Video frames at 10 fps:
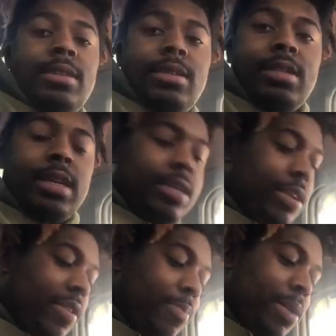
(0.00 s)
I guess you
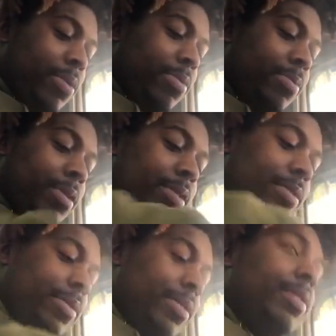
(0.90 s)
have to bear with me.
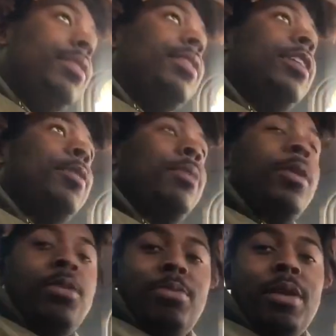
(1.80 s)
And bear
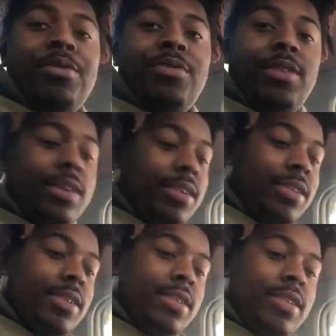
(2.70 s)
with my friend
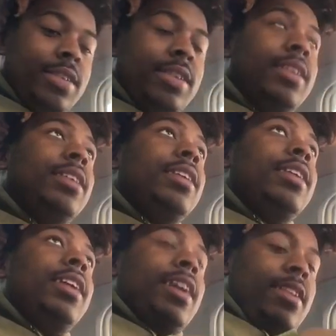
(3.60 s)

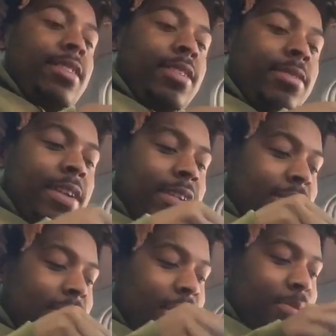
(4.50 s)
out there riding his
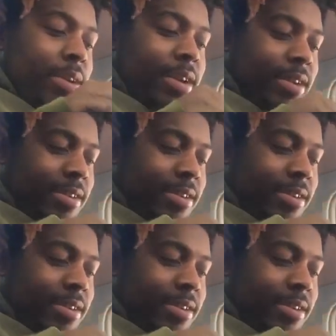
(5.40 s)
dirt bike.